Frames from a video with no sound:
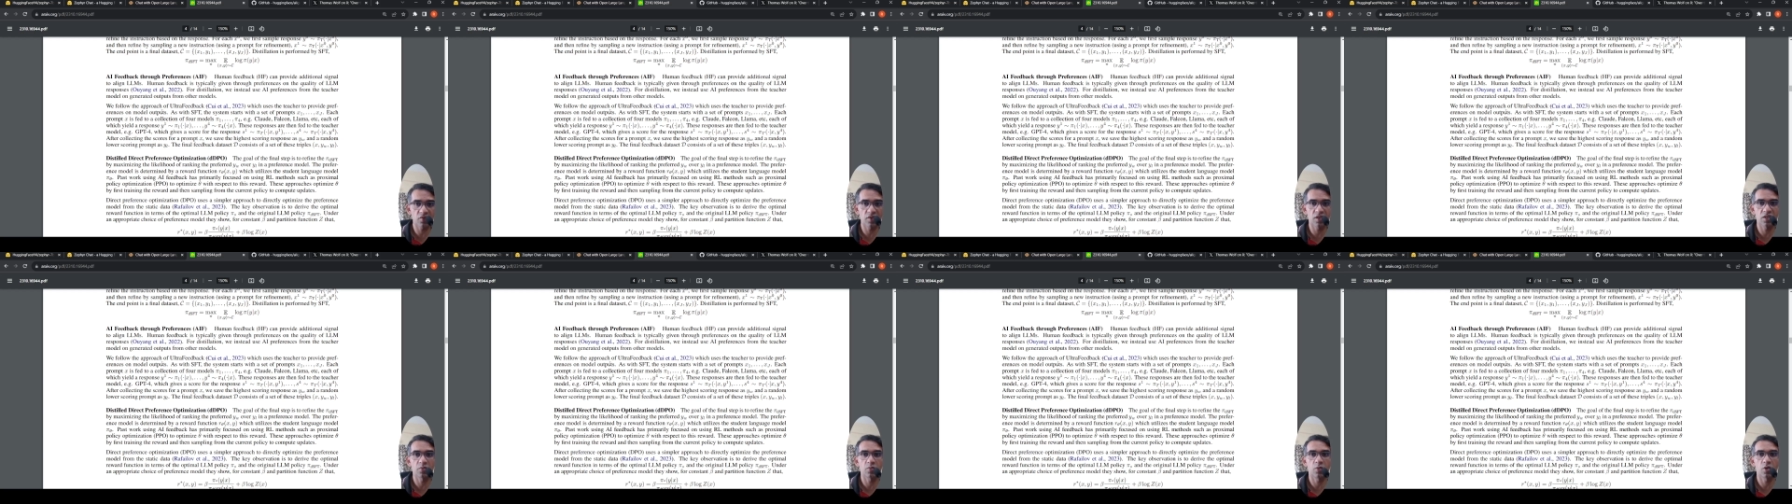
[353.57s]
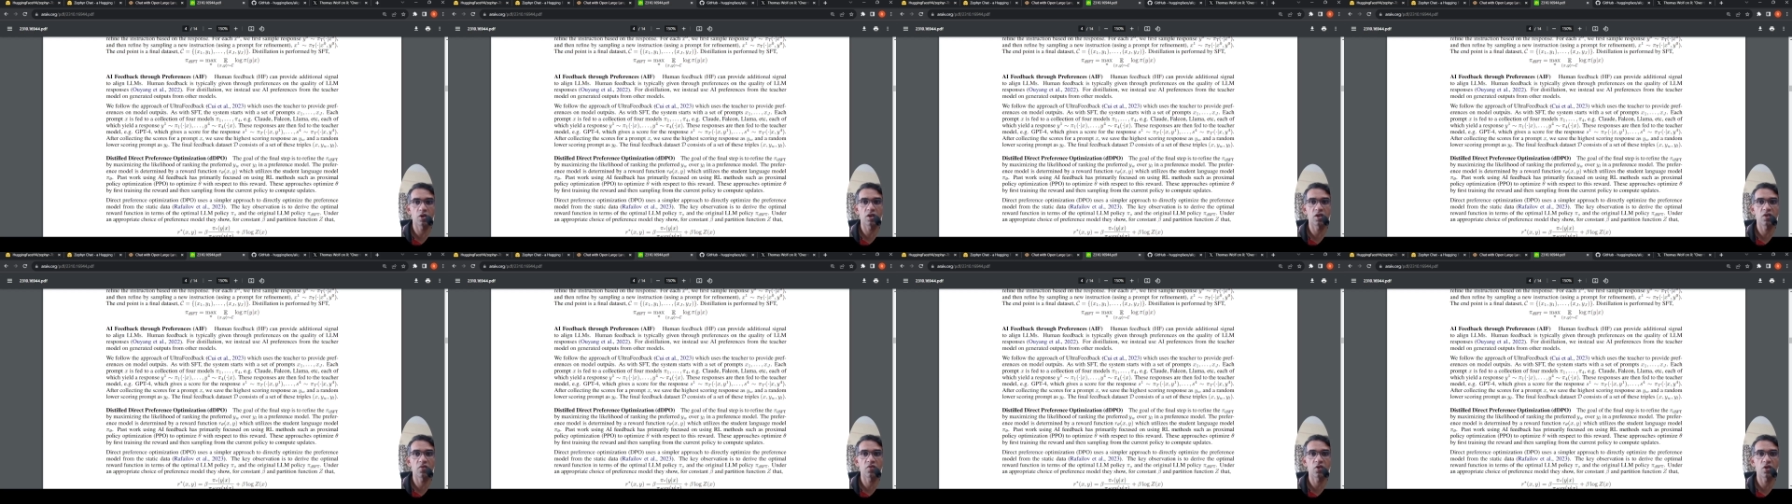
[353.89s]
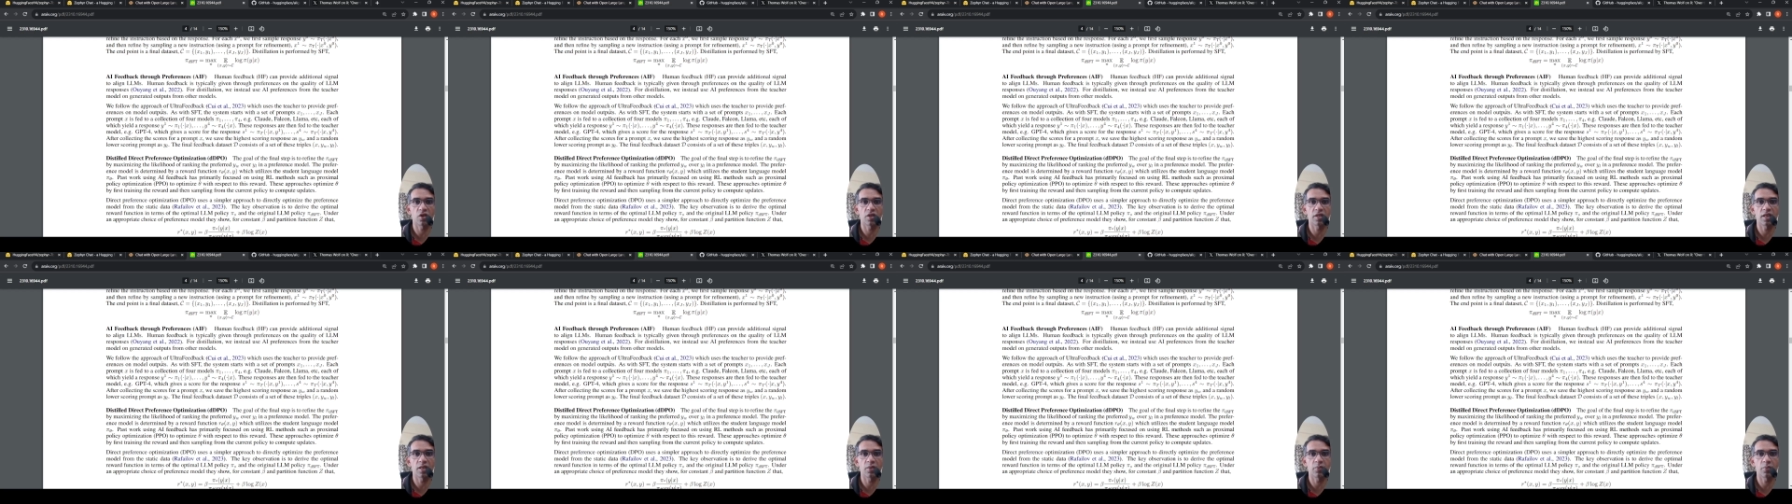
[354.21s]
this model for
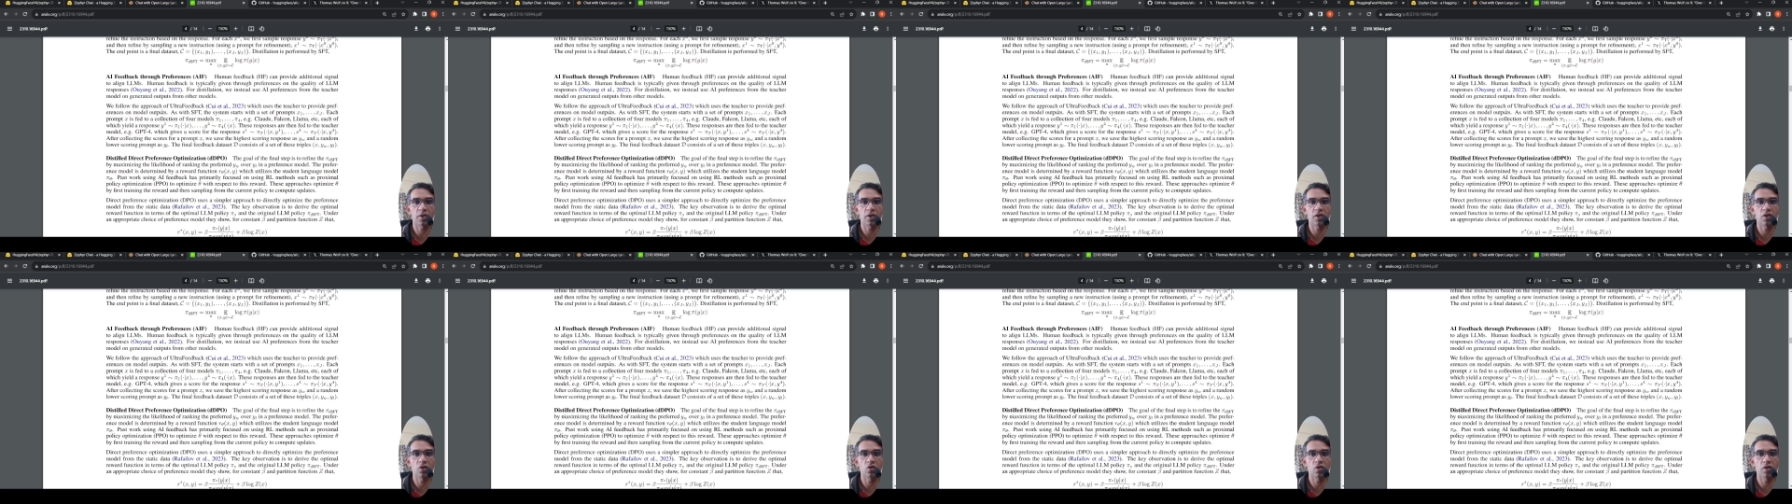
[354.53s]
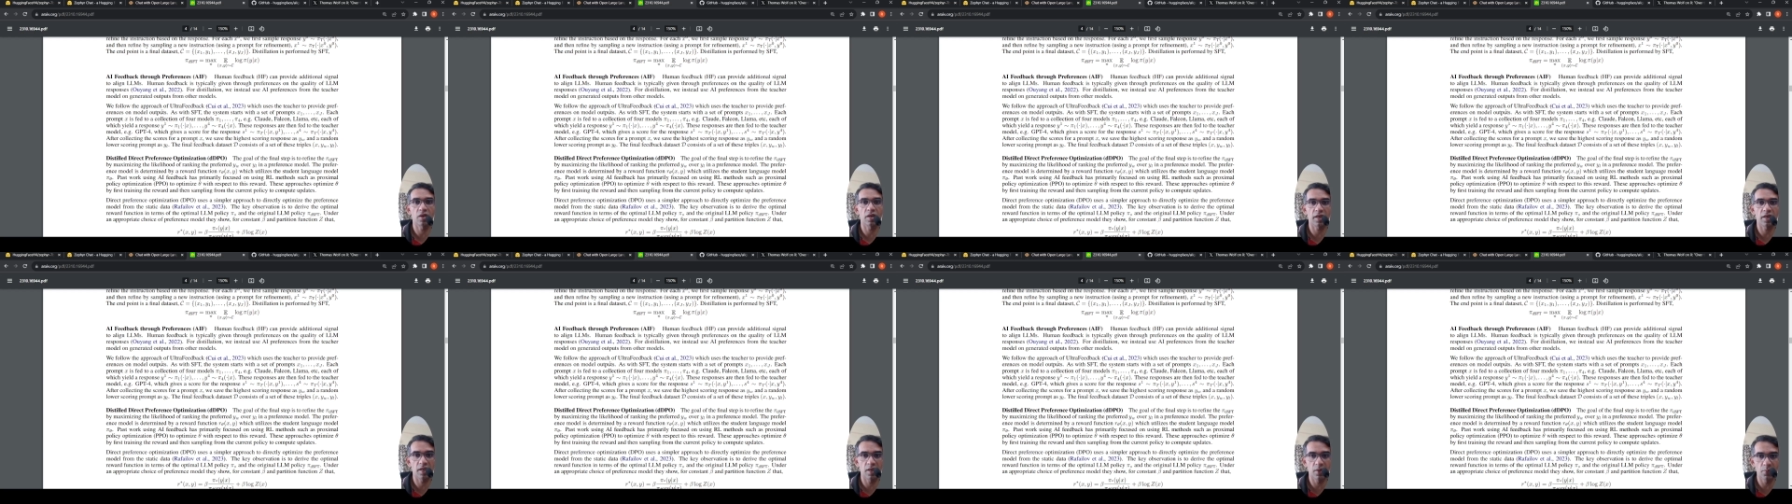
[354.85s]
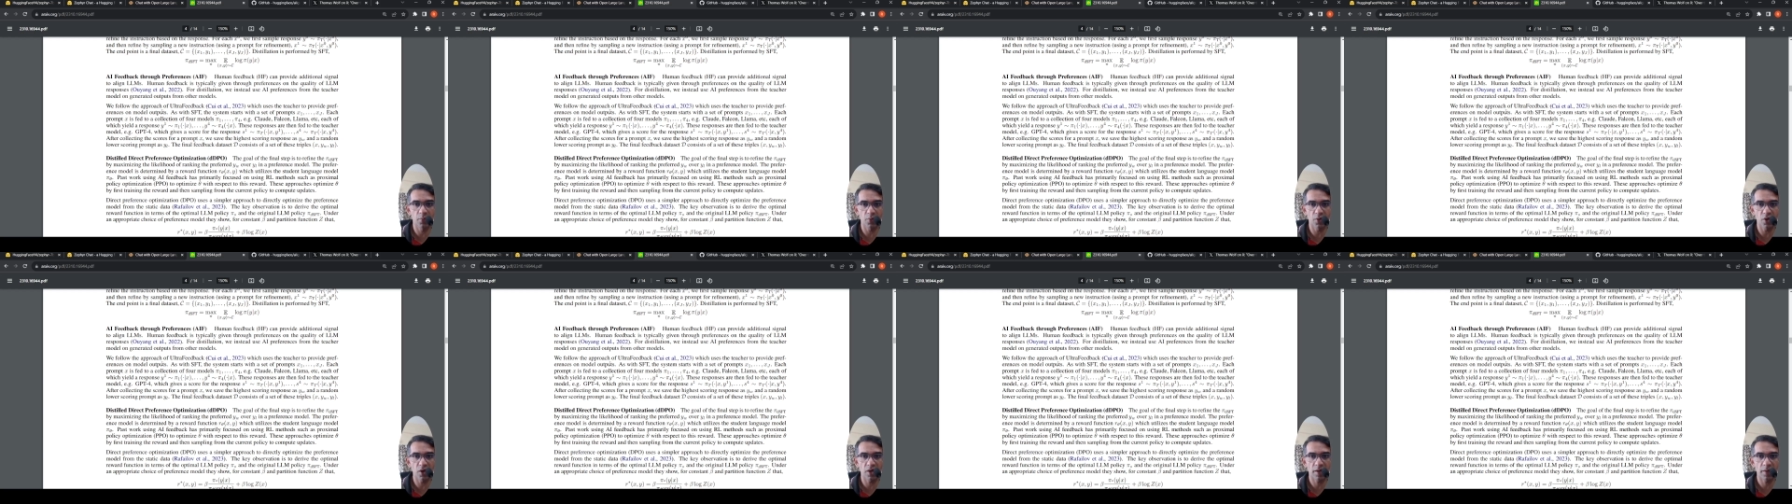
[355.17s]
that particular
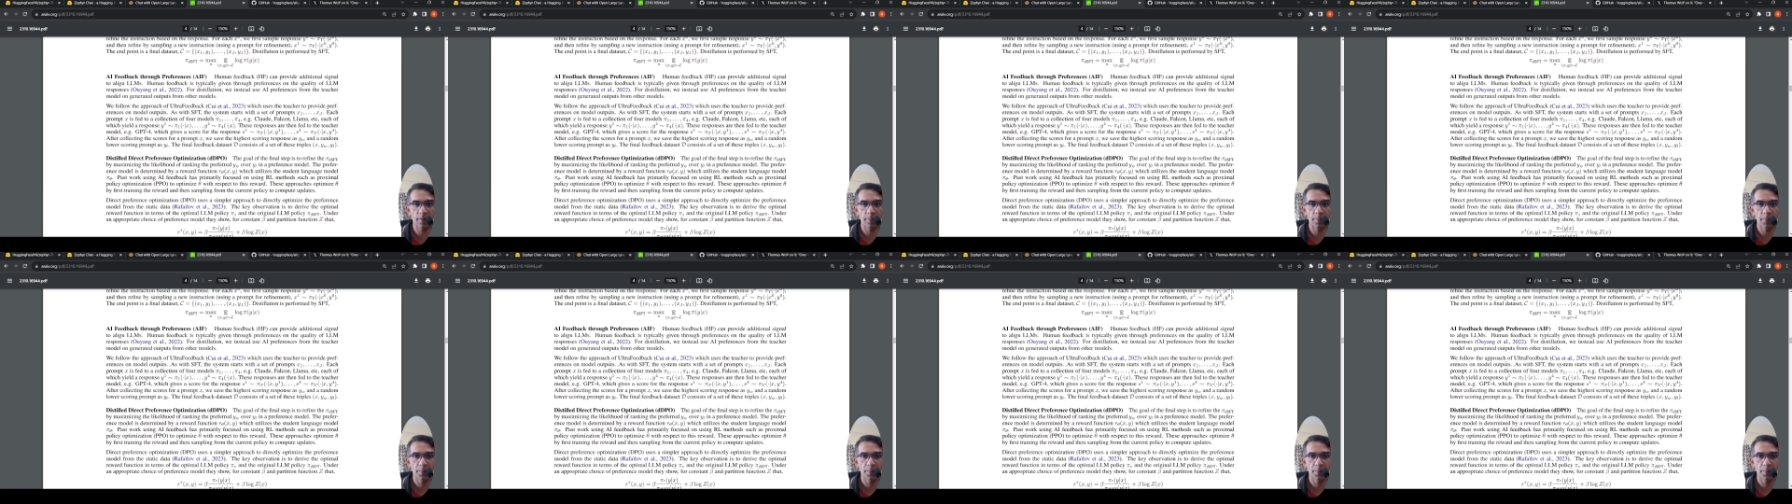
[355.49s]
input.